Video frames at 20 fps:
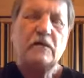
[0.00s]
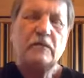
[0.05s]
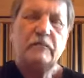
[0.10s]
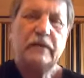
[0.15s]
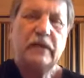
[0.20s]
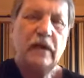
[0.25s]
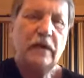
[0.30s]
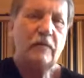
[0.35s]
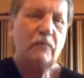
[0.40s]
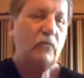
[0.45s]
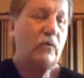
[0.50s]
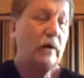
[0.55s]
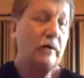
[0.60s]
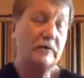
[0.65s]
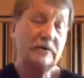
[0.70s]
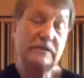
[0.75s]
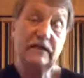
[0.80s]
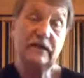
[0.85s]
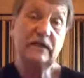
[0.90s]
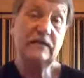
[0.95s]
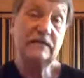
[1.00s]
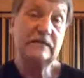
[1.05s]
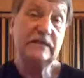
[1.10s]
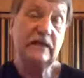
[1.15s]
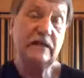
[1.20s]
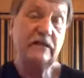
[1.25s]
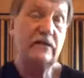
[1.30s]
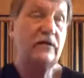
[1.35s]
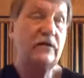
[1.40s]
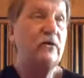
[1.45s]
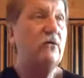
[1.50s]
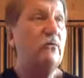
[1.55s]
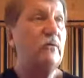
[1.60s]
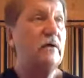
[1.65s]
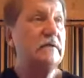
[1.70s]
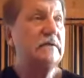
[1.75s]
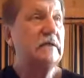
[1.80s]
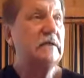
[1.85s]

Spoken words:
What I was thinking a second ago was